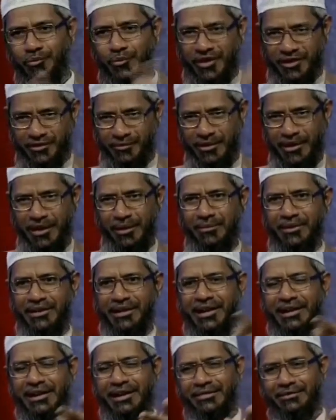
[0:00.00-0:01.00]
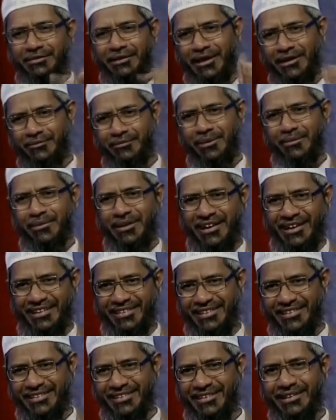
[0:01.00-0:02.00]
One is by Kabir Khan and thrice by
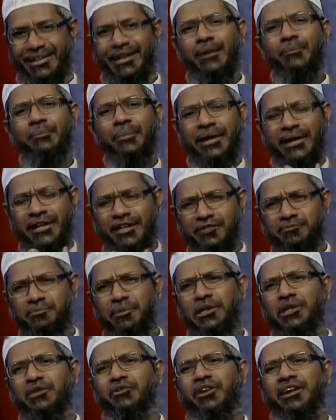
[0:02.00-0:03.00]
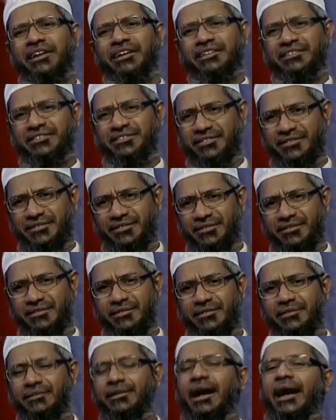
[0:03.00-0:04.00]
Barkha Dutt. But irrespective of what it is,
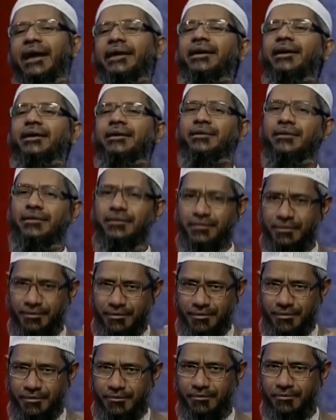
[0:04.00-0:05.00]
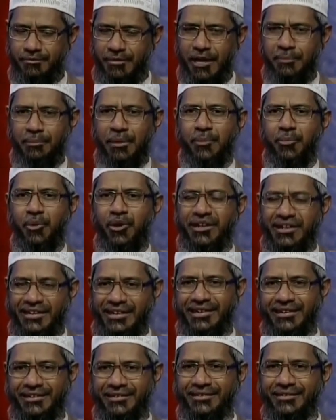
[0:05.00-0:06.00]
I did make my point
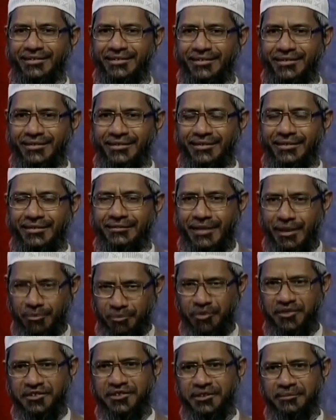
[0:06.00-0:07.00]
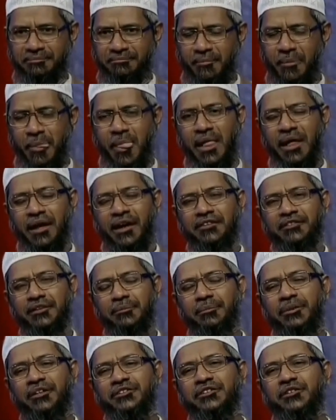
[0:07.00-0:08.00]
clear that Muslim is a
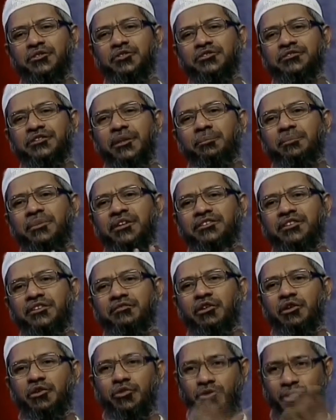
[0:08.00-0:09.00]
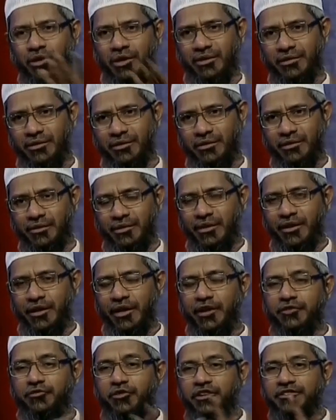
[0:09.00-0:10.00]
person who submits his will to God.
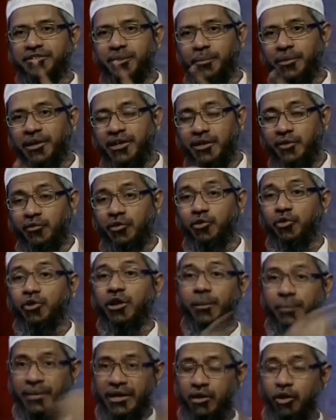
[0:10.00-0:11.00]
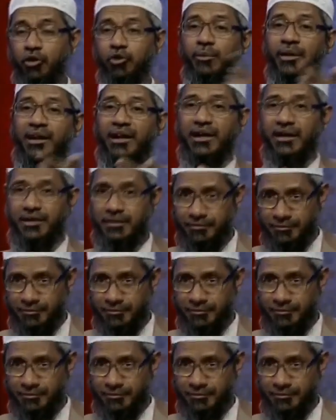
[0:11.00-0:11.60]
It's not submitting the will to Kabir or to Barkha.